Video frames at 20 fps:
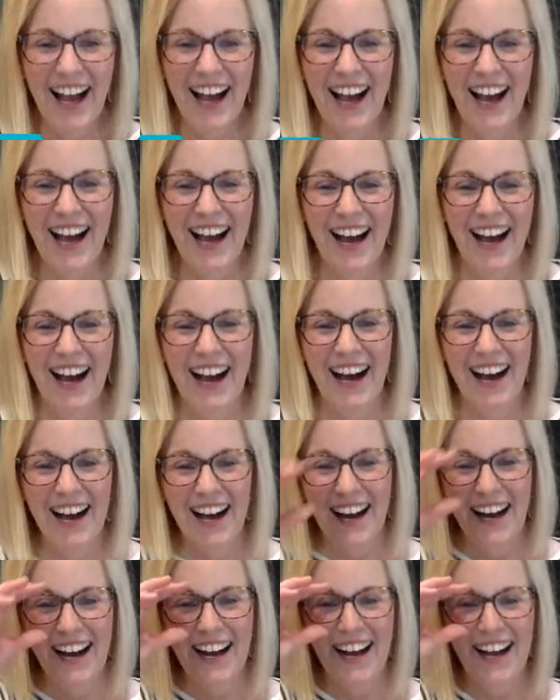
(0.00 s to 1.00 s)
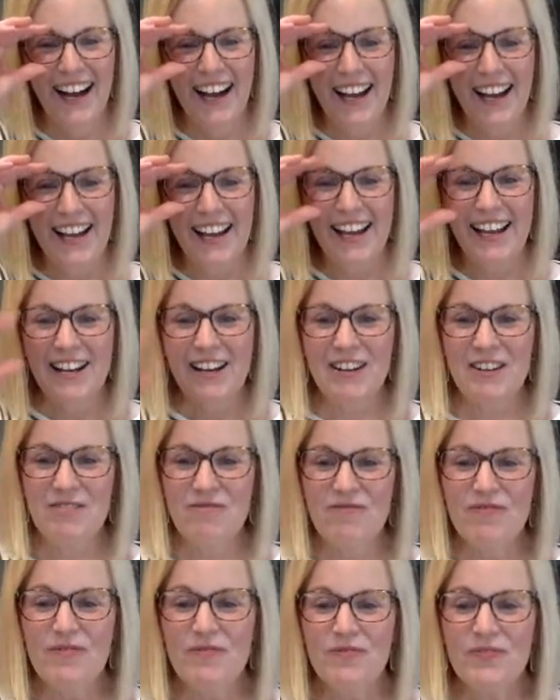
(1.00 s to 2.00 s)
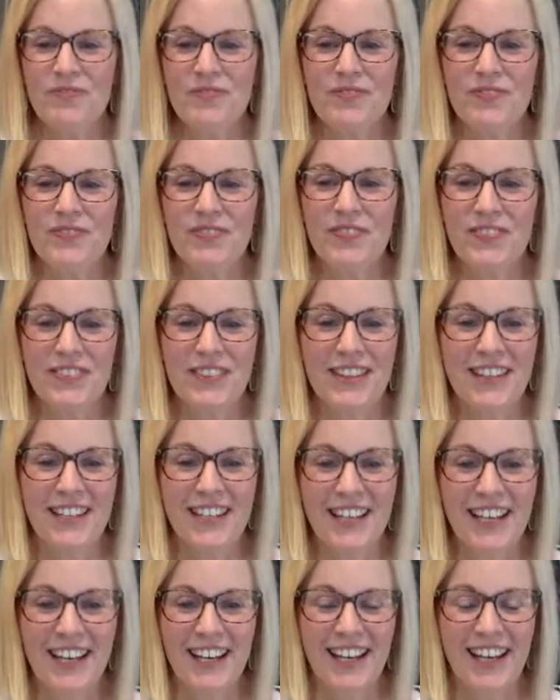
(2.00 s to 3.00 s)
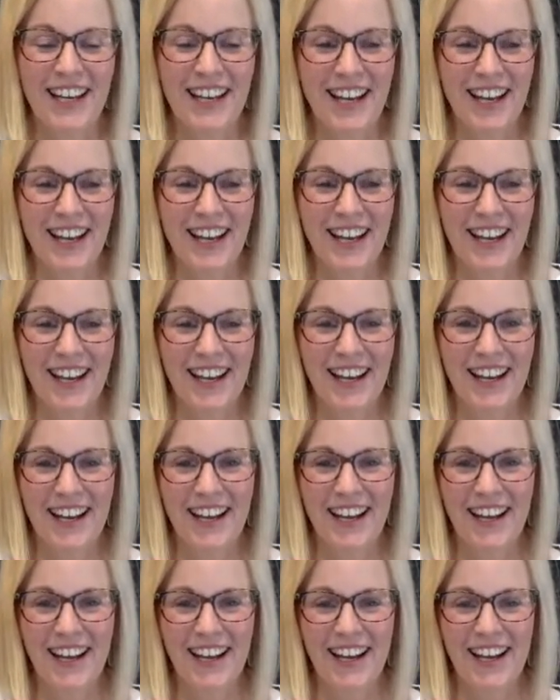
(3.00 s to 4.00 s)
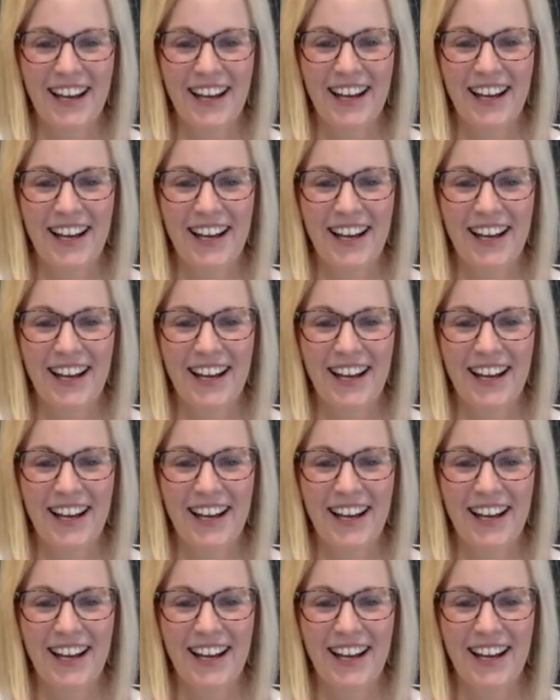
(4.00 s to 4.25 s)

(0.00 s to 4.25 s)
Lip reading: [no speech]